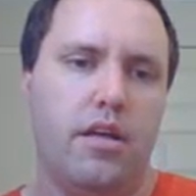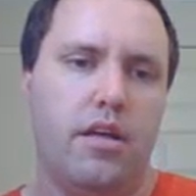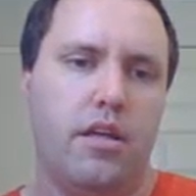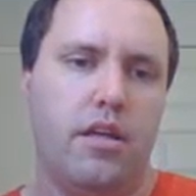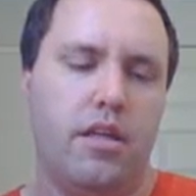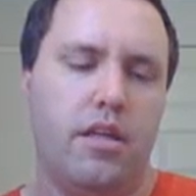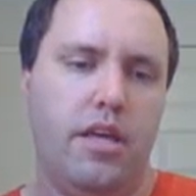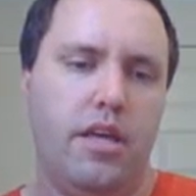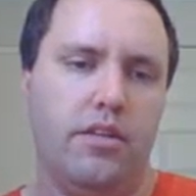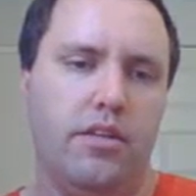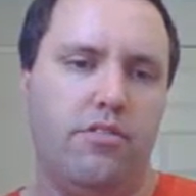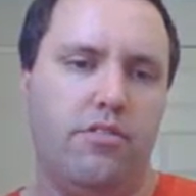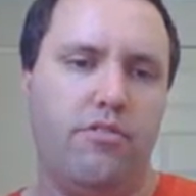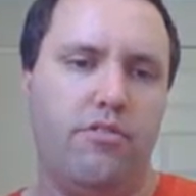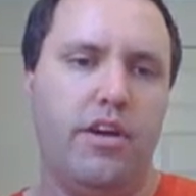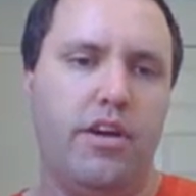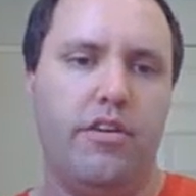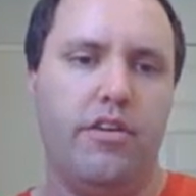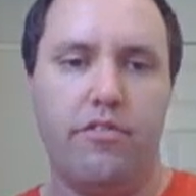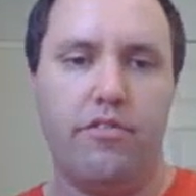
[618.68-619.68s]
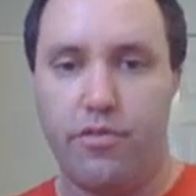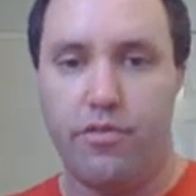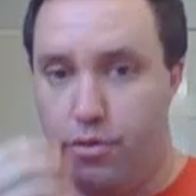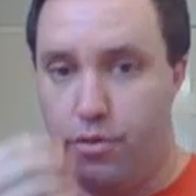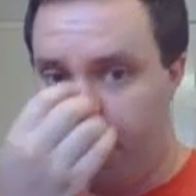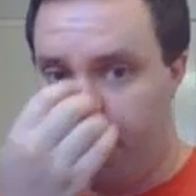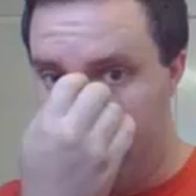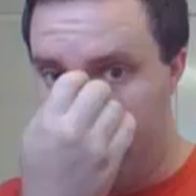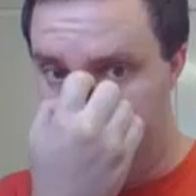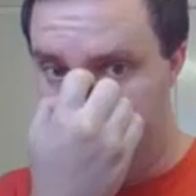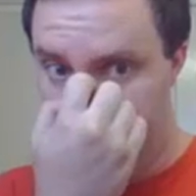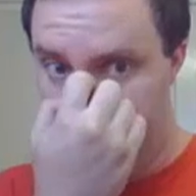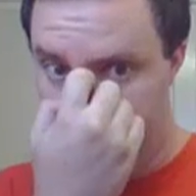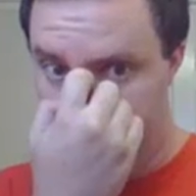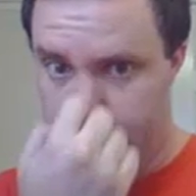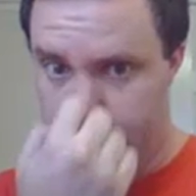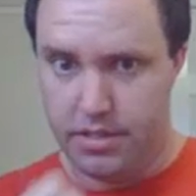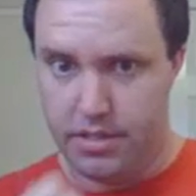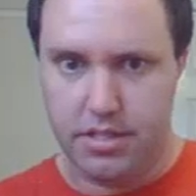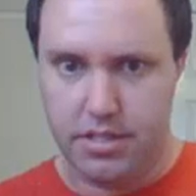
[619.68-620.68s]
Yes, 341.
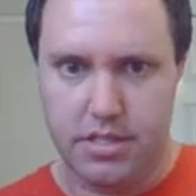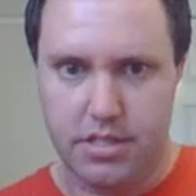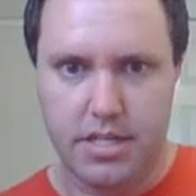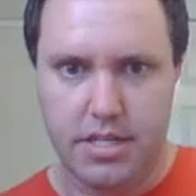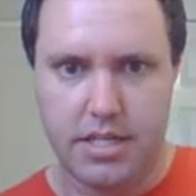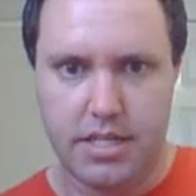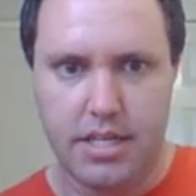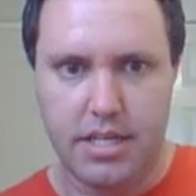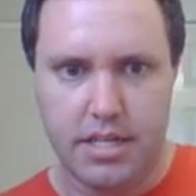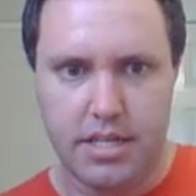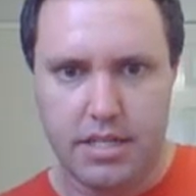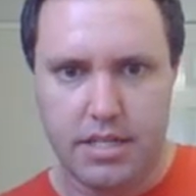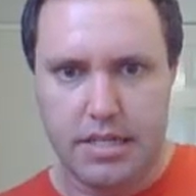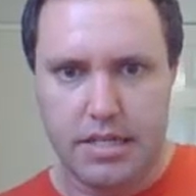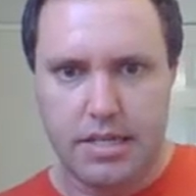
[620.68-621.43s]
Let's just check that.